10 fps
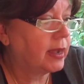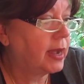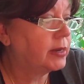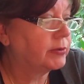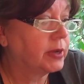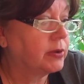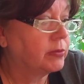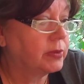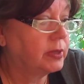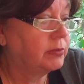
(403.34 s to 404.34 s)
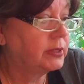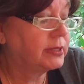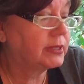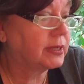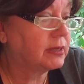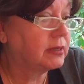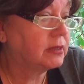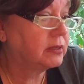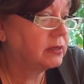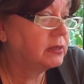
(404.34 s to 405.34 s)
I don't know, he was
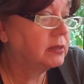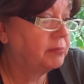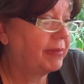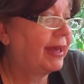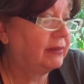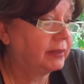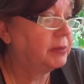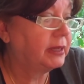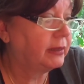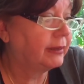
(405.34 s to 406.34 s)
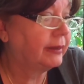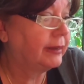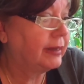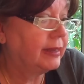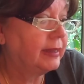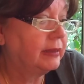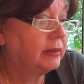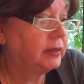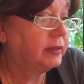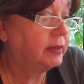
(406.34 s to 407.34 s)
badly beaten,
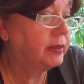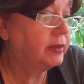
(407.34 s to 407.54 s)
and